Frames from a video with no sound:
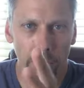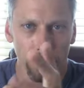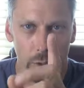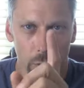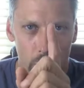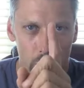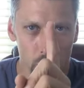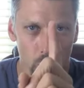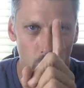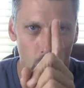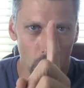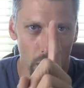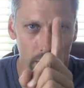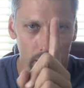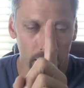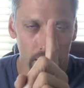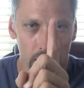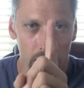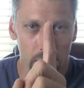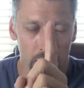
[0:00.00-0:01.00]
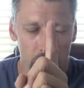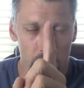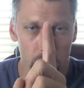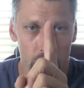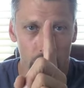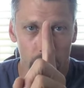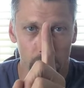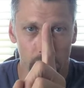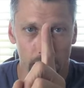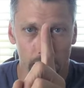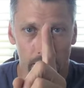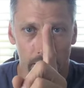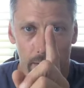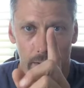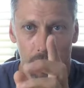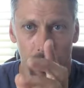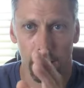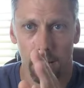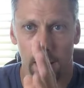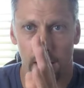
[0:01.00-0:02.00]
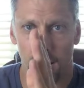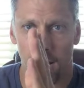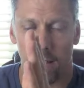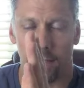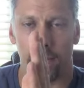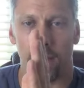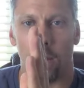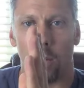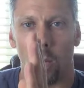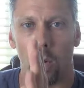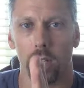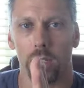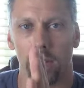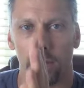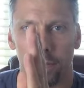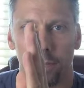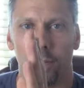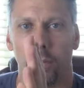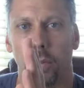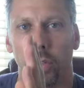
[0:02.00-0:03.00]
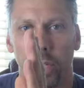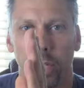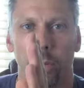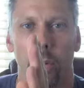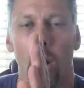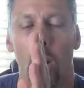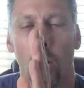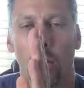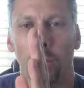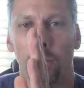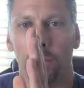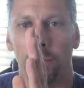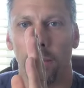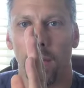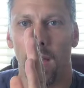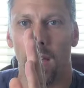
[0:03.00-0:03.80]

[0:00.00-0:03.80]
there was one tree that wasn't fully grown